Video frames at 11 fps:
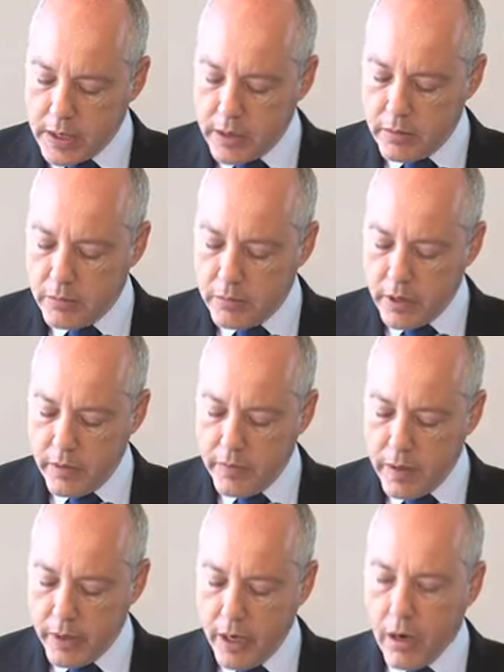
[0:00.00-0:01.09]
him a
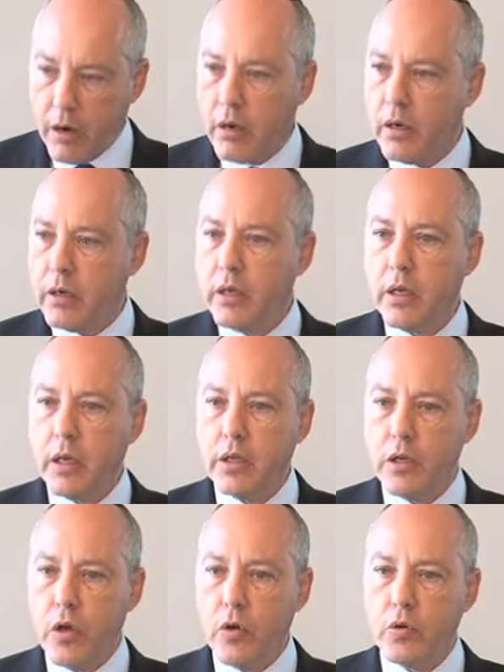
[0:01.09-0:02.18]
very
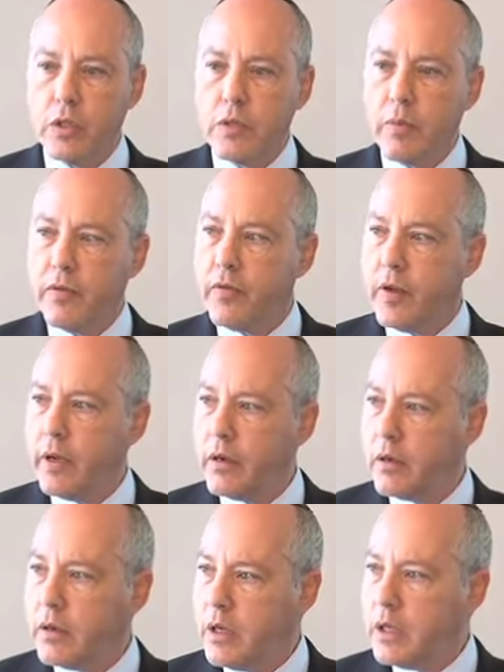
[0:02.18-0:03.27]
hard-nosed but
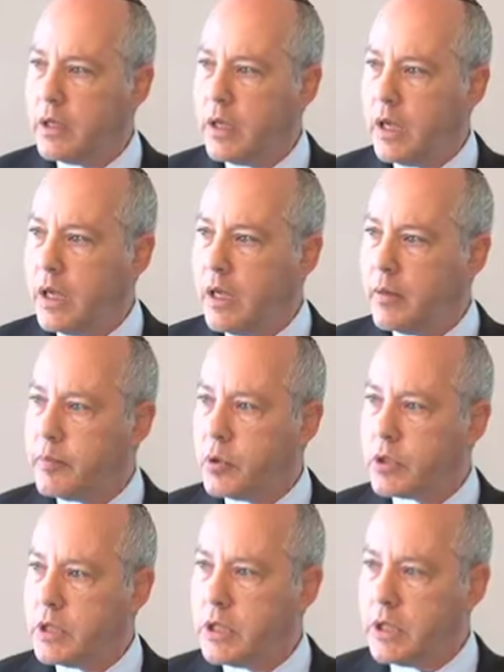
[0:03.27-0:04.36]
fair
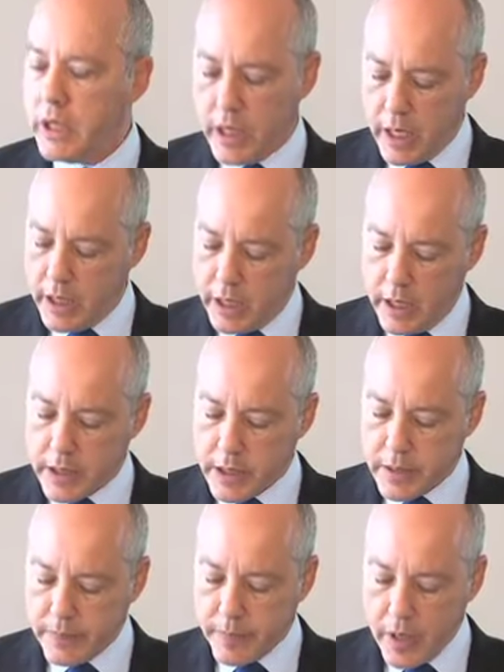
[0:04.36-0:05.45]
person to litigate against.